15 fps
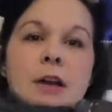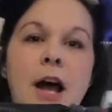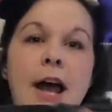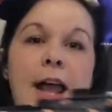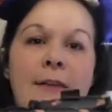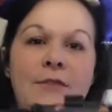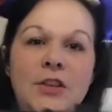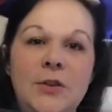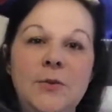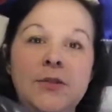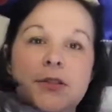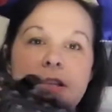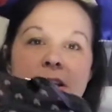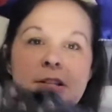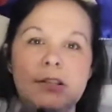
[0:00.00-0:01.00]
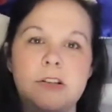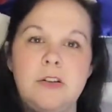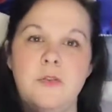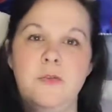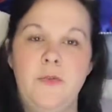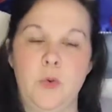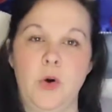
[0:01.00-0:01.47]
I have used this
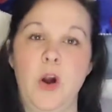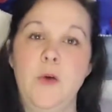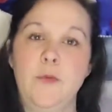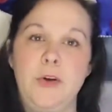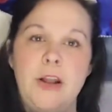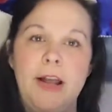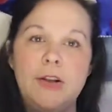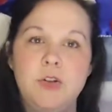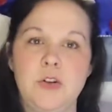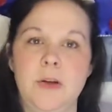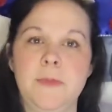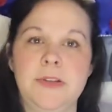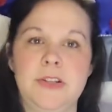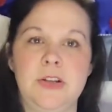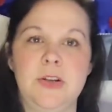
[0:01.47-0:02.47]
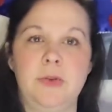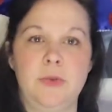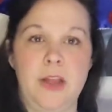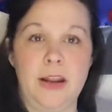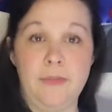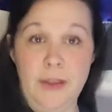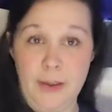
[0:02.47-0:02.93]
for overnight trips to
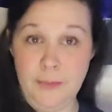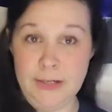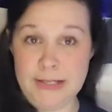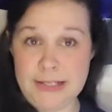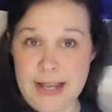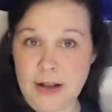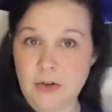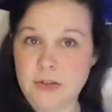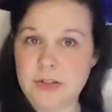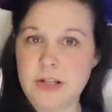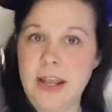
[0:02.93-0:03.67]
like family's house,